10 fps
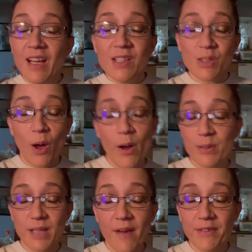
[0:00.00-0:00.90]
So I was
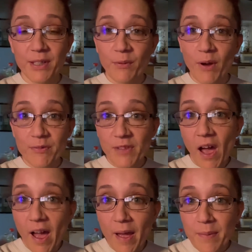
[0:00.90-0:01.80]
having a rough
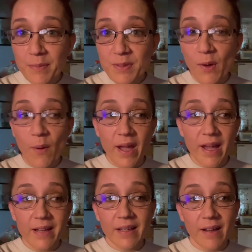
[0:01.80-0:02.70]
time. So I
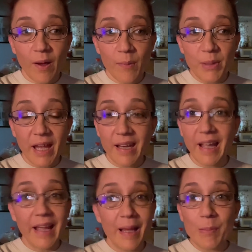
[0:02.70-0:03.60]
ended up getting a
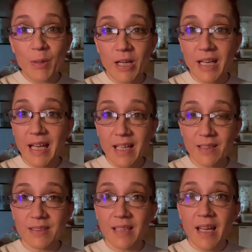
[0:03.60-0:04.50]
hammer and
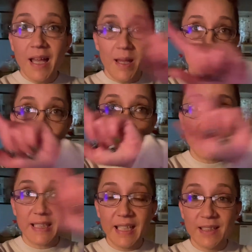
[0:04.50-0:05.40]
nails and
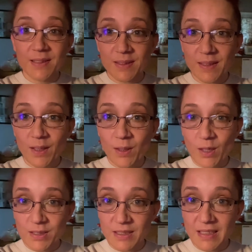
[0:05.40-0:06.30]
putting nails
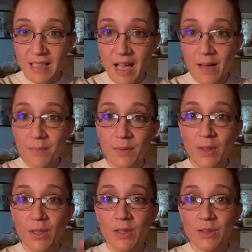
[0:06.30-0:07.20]
across the top
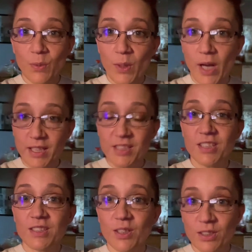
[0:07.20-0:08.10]
to where I could
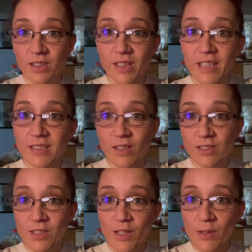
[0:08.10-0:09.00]
just hook the lights onto
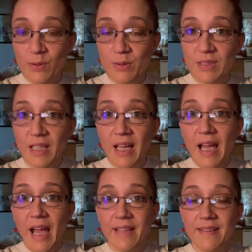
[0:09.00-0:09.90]
those.
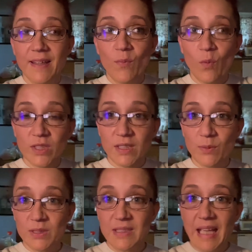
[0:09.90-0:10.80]
And then once it
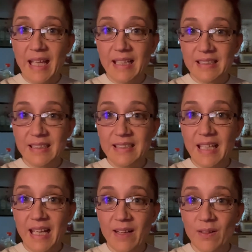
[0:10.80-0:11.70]
was dangling
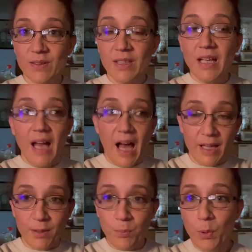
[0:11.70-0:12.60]
down, I
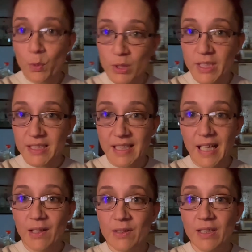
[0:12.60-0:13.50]
could pull it
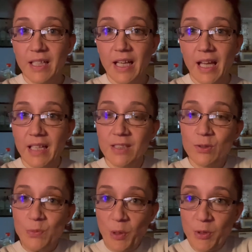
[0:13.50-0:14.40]
down and use
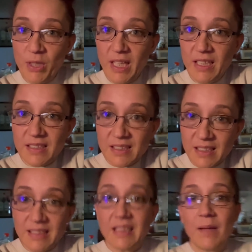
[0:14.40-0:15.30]
both hands to
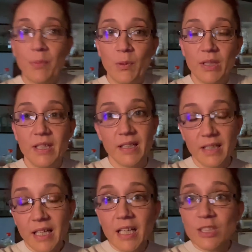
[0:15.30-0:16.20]
staple it in. It
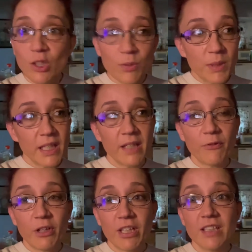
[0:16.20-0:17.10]
took me like
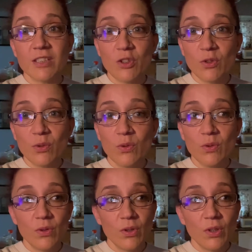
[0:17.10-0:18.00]
friggin'
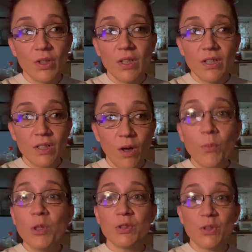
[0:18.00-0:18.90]

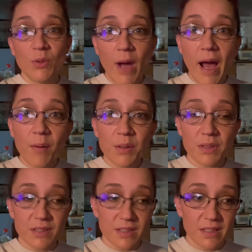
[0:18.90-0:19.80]
almost two
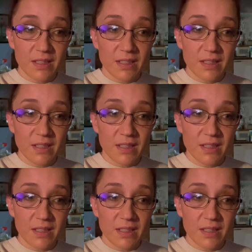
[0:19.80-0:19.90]
hours.